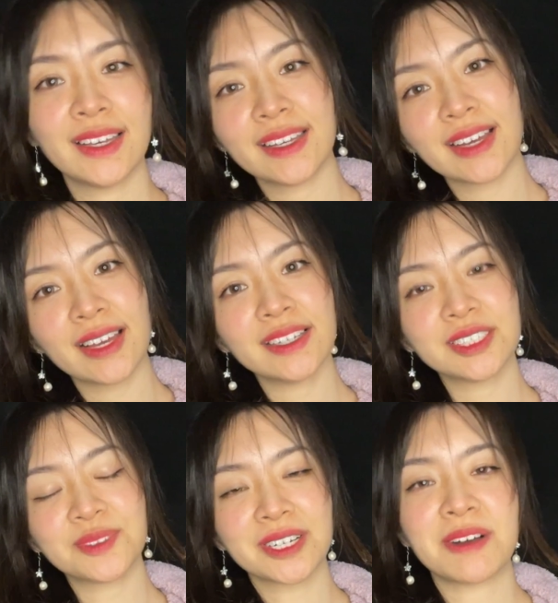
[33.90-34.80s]
Hey guys,
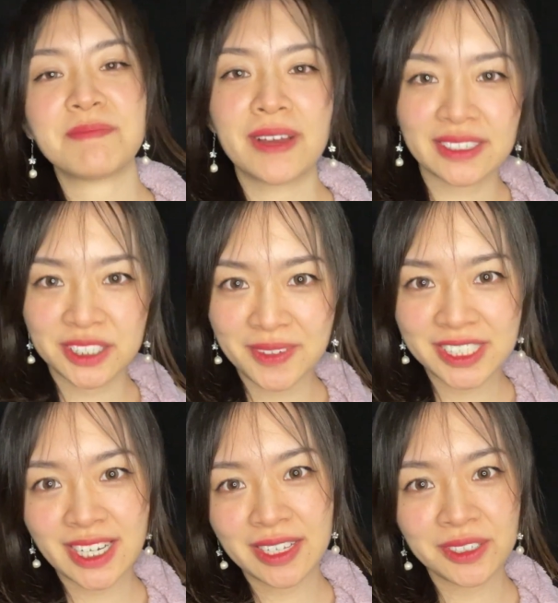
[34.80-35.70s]
welcome back to my
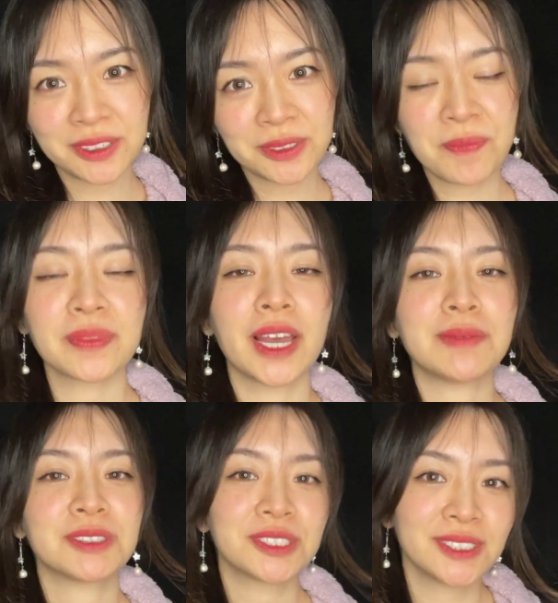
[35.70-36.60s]
channel. I'm
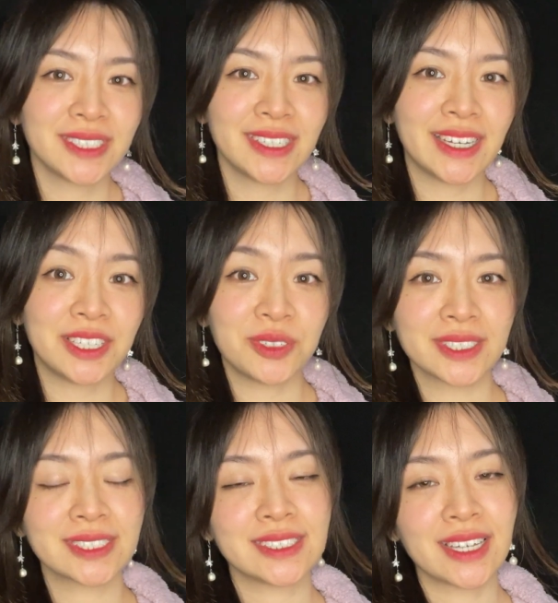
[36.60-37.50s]
Soy, a UX
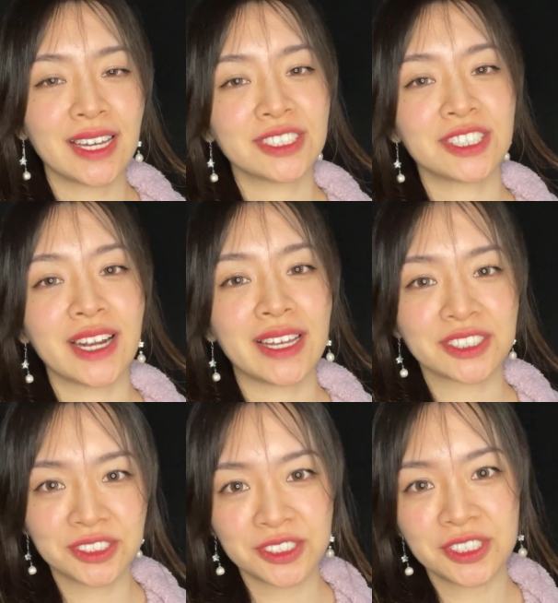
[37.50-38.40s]
designer at
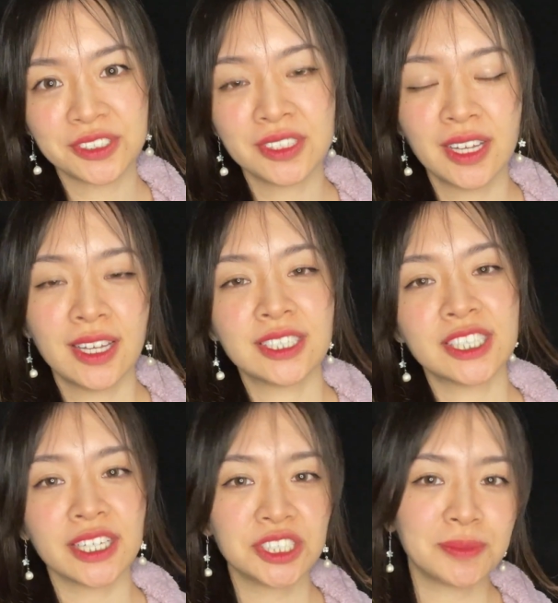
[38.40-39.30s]
Google.
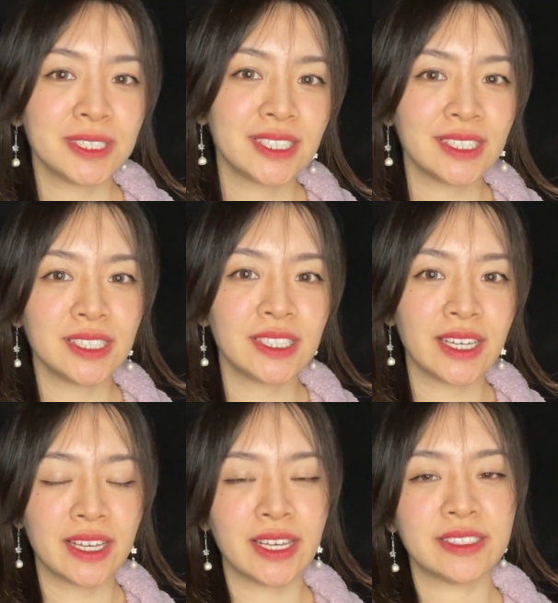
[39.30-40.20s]
ChatGPT
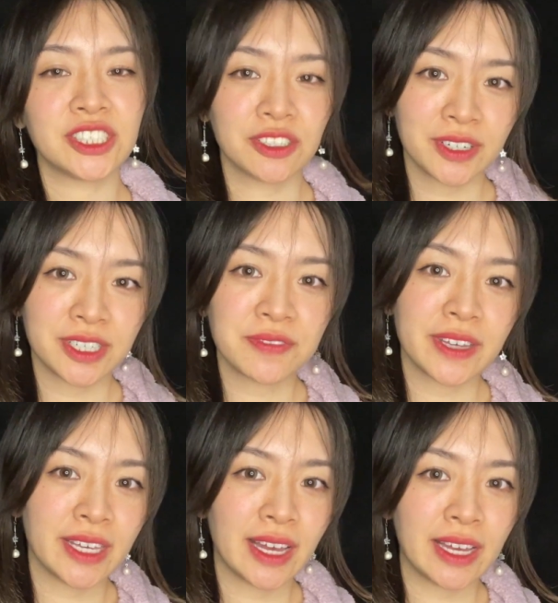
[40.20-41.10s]
and generative
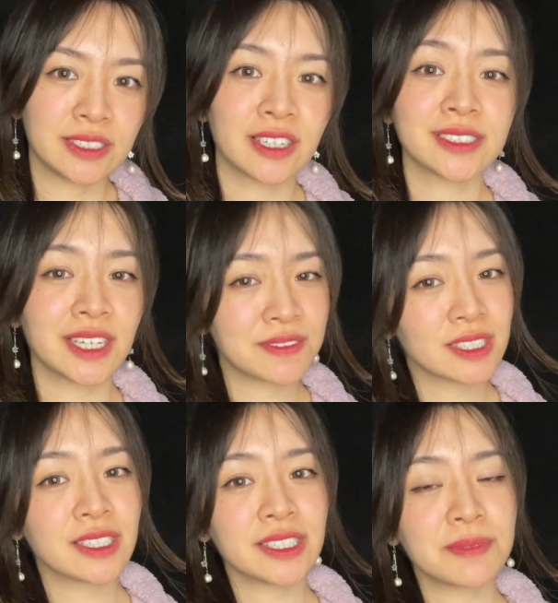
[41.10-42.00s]
AIs are
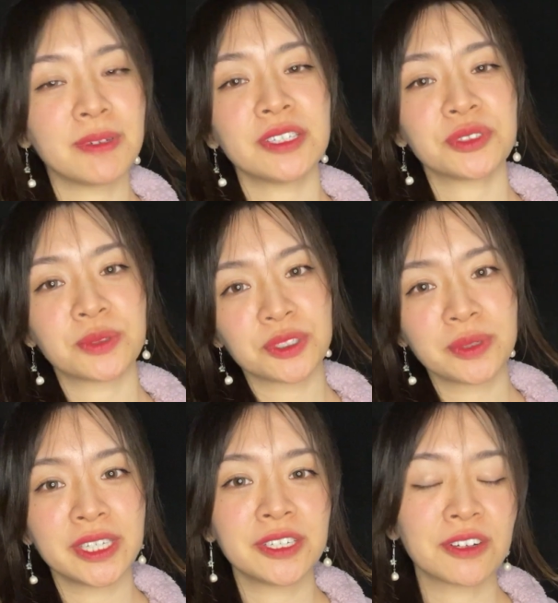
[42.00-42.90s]
definitely the buzzword we
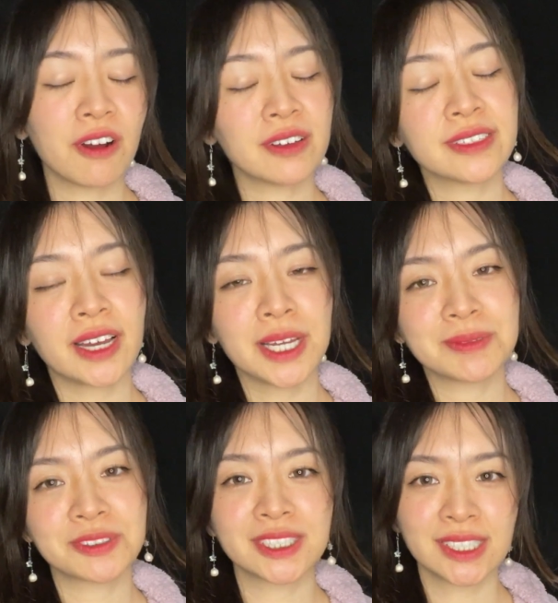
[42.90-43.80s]
hear all the
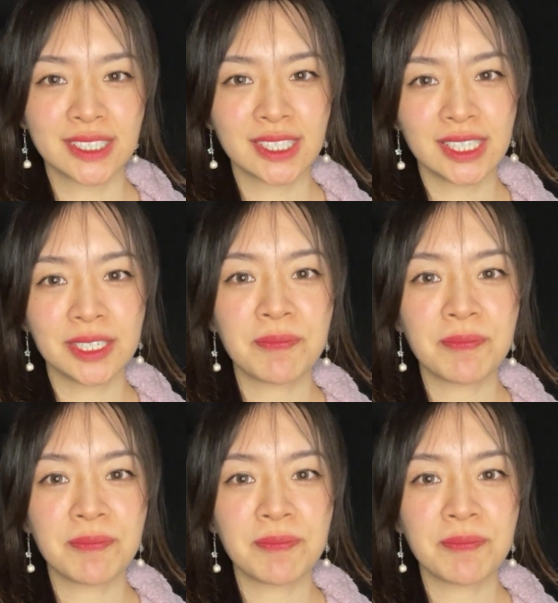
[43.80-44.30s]
times recently.